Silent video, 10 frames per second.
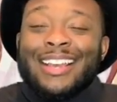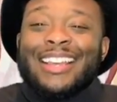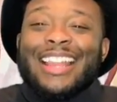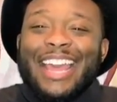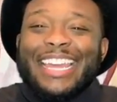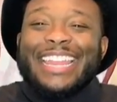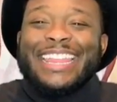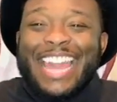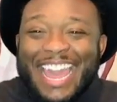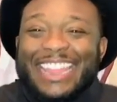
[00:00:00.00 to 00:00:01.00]

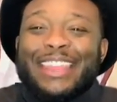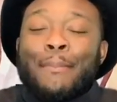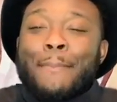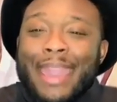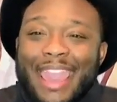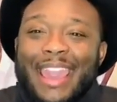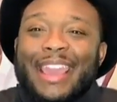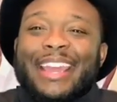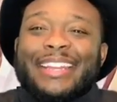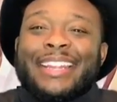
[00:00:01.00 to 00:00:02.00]
let the
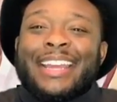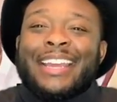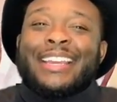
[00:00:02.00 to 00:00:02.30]
man